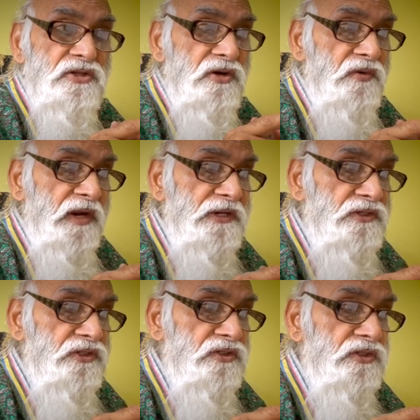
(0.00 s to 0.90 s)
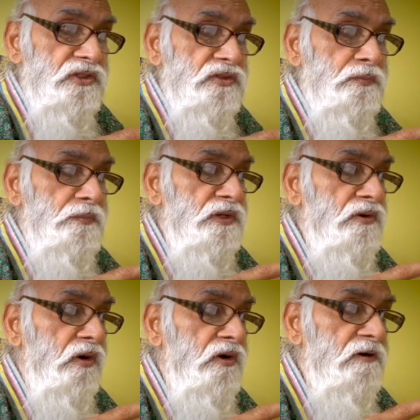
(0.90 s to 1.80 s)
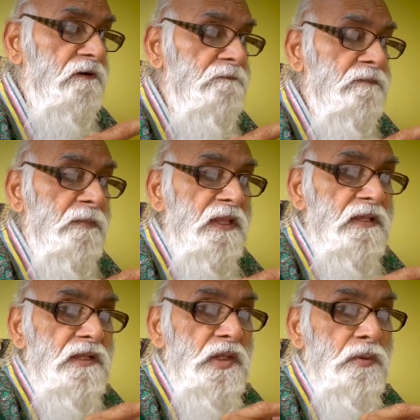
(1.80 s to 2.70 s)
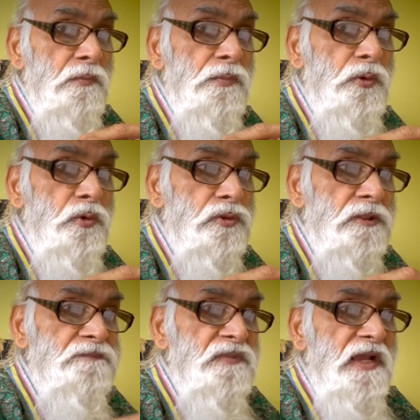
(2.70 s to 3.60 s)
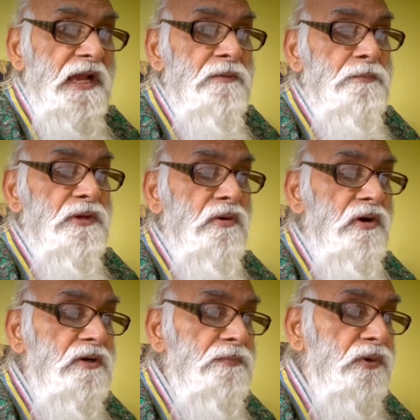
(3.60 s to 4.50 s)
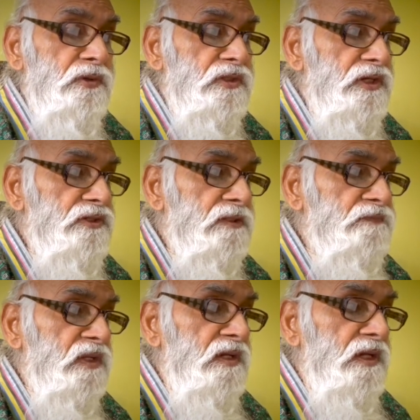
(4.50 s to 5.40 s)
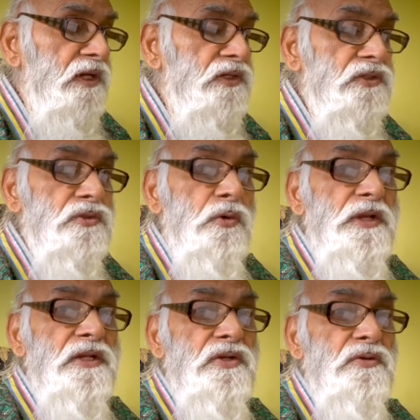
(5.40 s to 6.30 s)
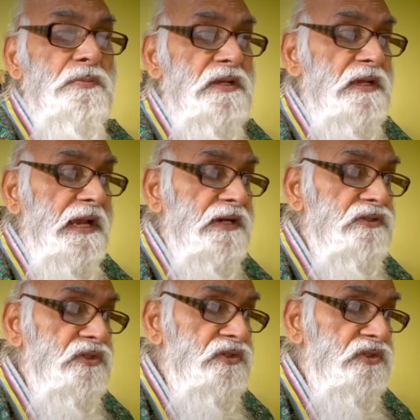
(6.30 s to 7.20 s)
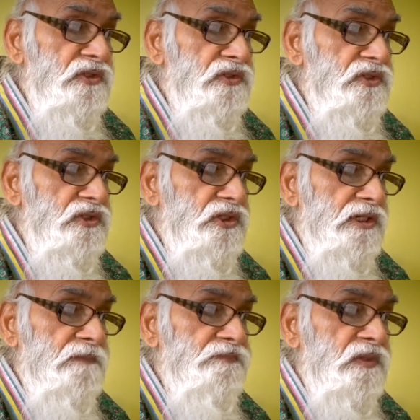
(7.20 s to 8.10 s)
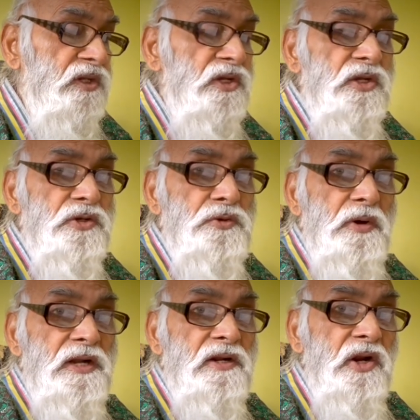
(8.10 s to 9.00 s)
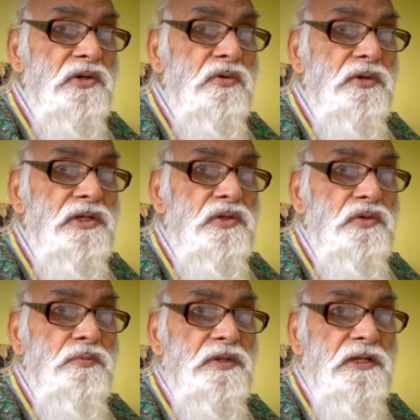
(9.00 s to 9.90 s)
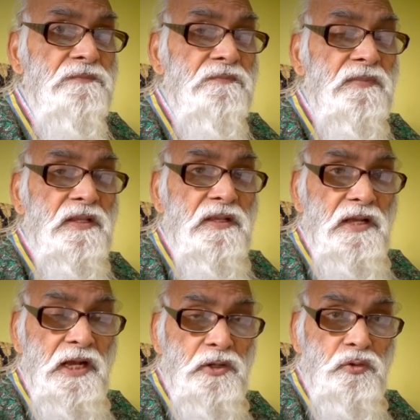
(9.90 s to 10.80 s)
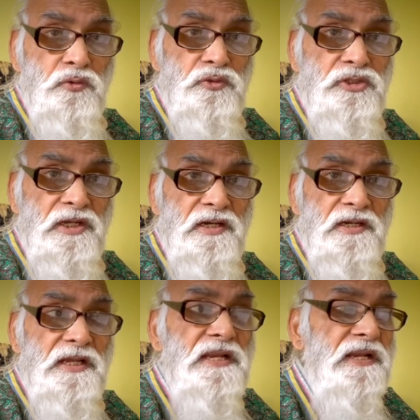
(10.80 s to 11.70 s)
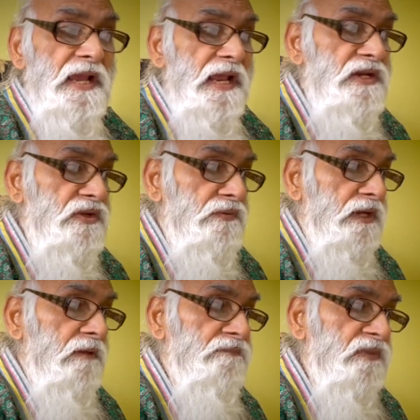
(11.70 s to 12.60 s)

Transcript: nor rightist. It is beyond both. And beyond both is it is going to be existential. You are not going to be a loser in any way.